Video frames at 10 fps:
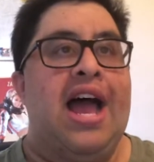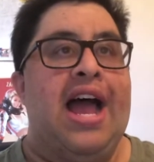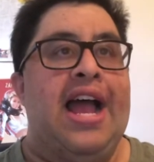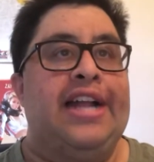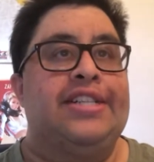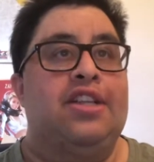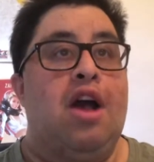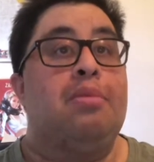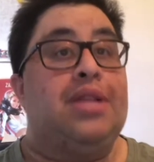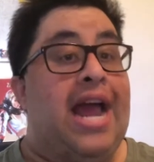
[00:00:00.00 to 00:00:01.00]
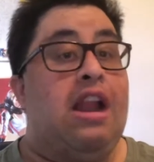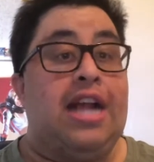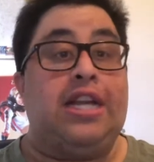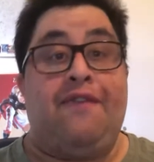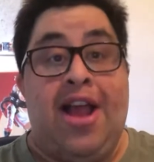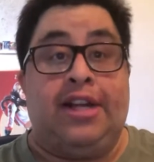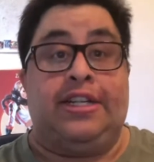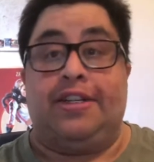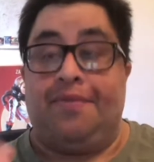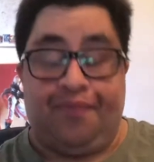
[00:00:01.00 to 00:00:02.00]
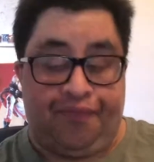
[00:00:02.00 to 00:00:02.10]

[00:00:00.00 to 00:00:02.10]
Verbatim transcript: and I'm glad I actually found it,